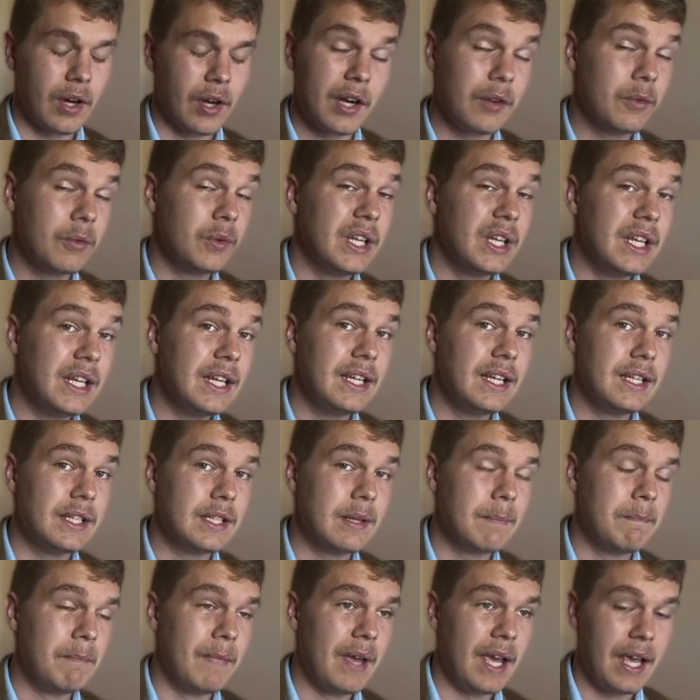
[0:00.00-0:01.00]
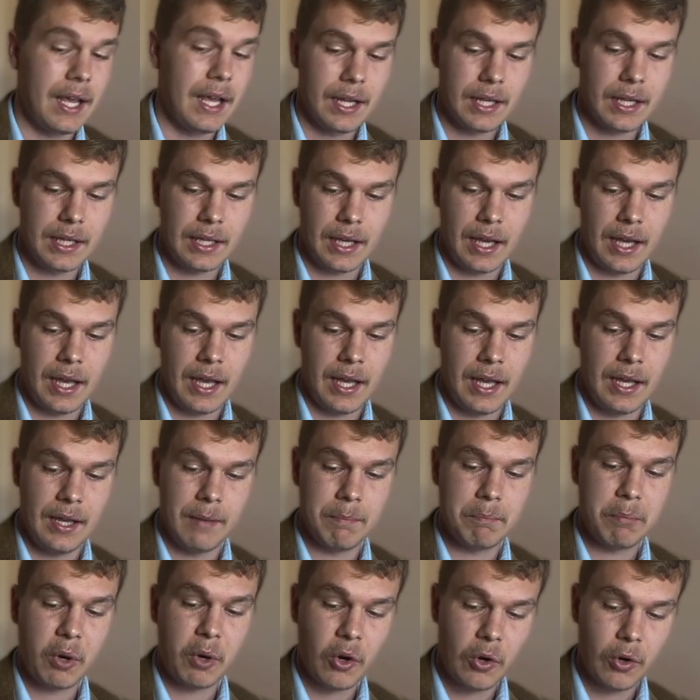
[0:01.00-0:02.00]
I don't need to make a
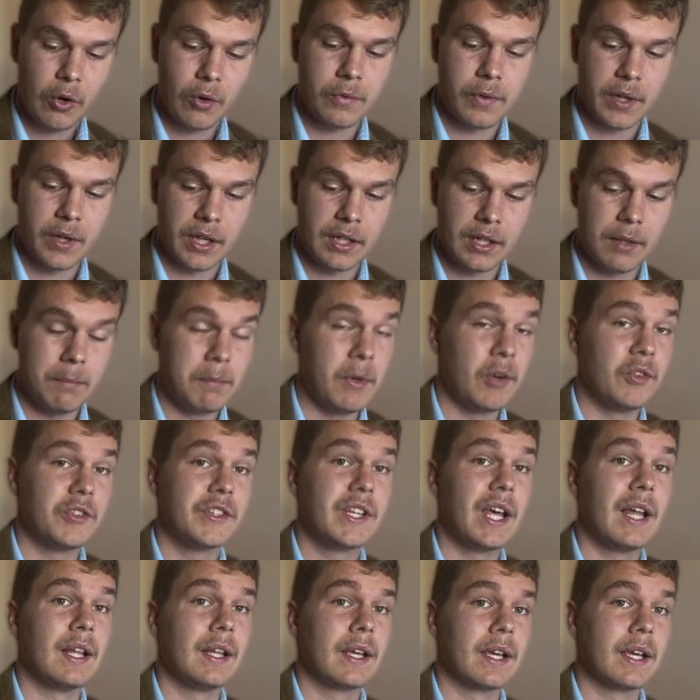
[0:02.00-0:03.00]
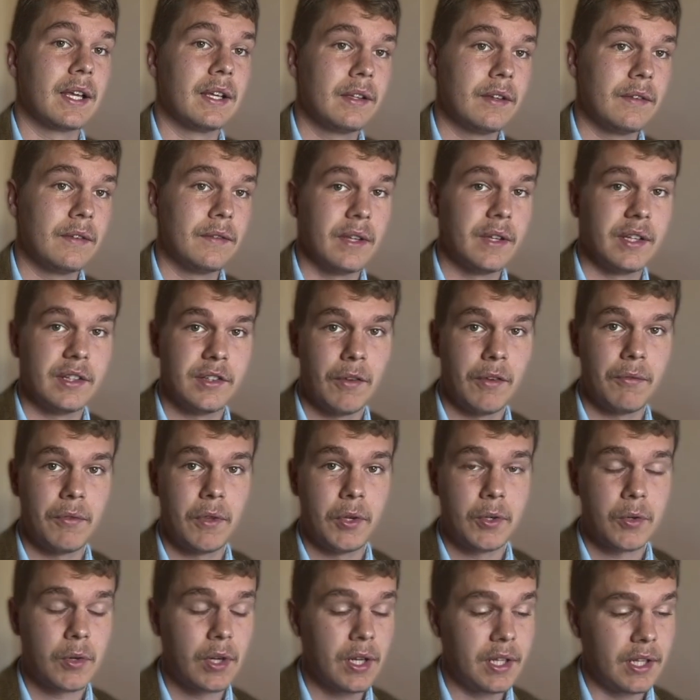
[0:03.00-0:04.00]
perfect and most elegant defense of the
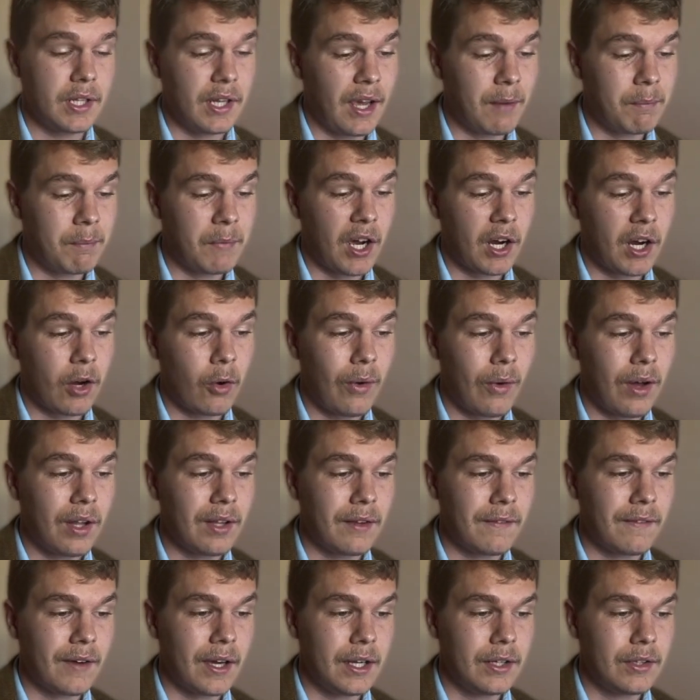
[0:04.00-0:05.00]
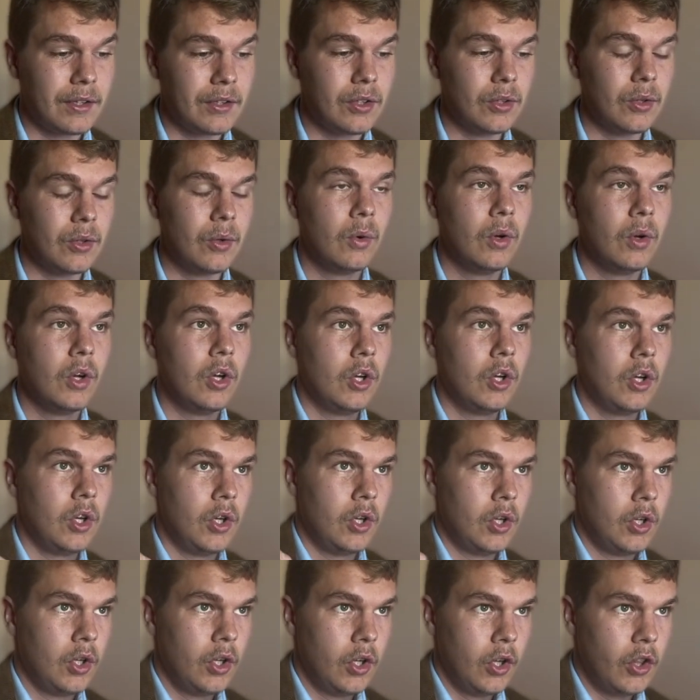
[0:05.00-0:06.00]
Trinity. I'm not qualified to.
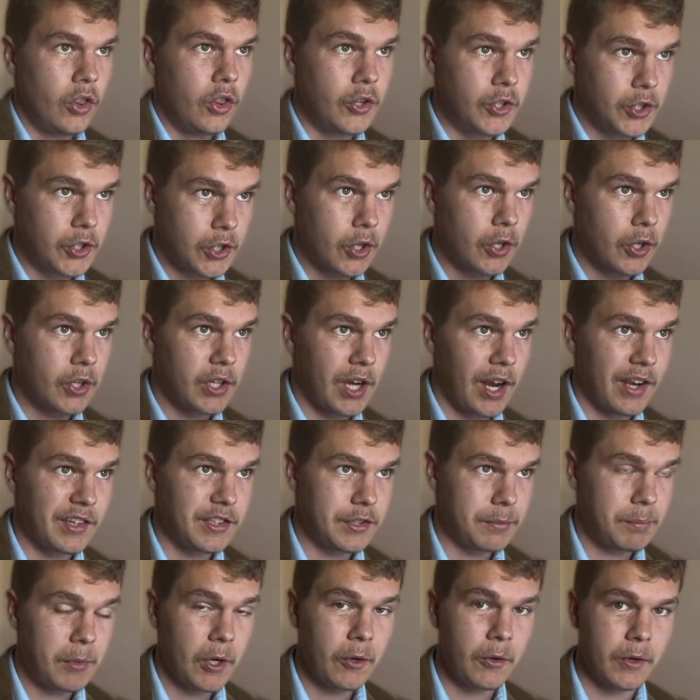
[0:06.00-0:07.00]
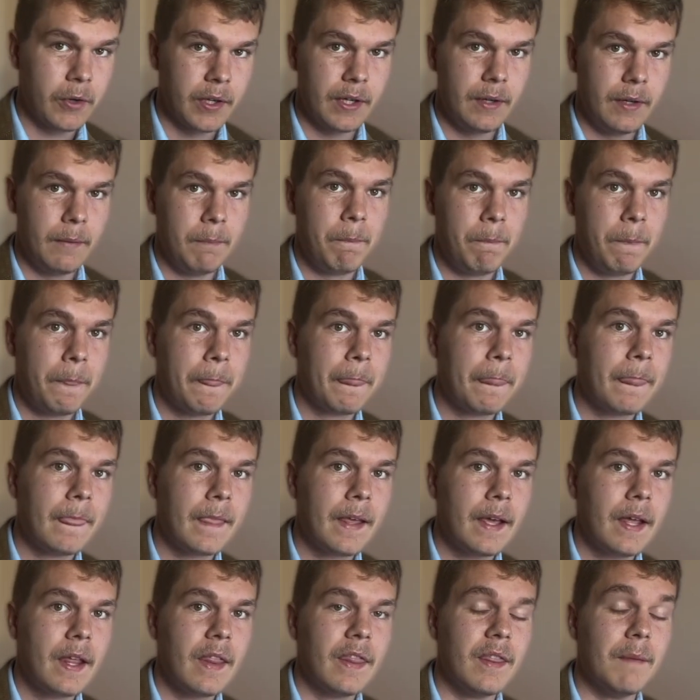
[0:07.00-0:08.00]
The church has spoken.
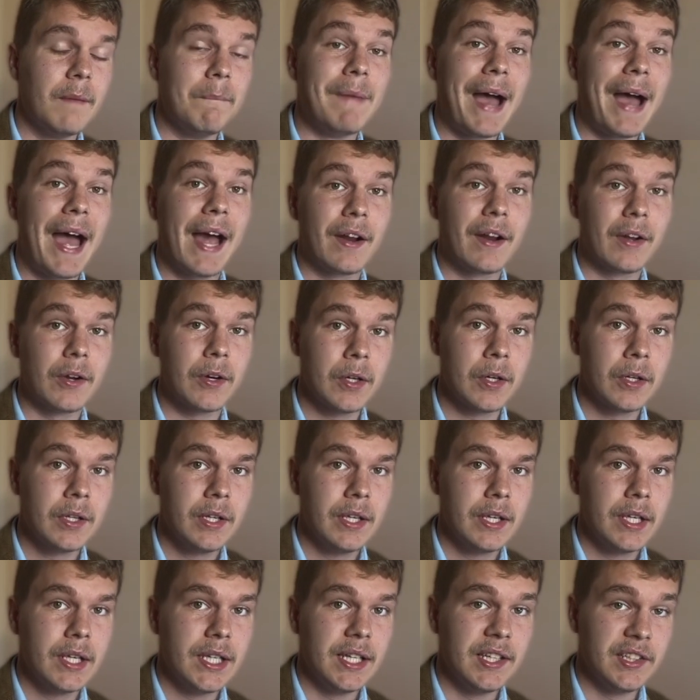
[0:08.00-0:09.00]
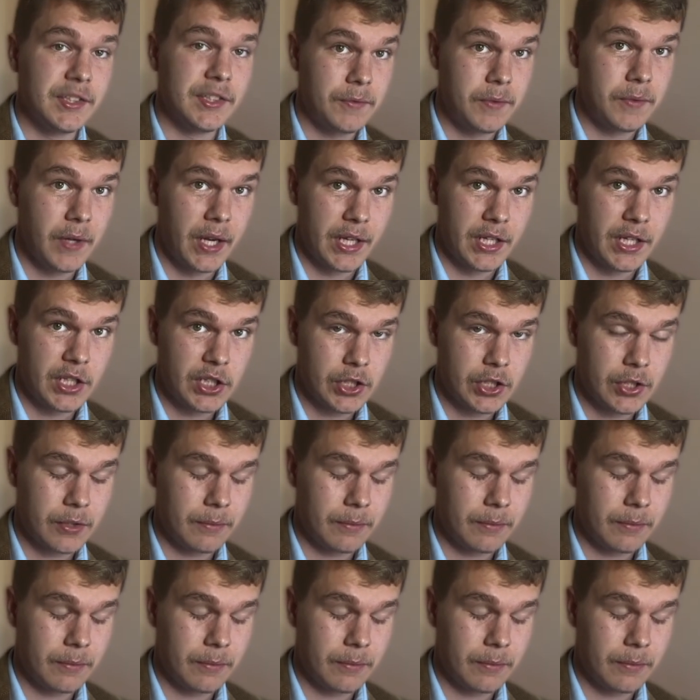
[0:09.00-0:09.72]
The matter is finished.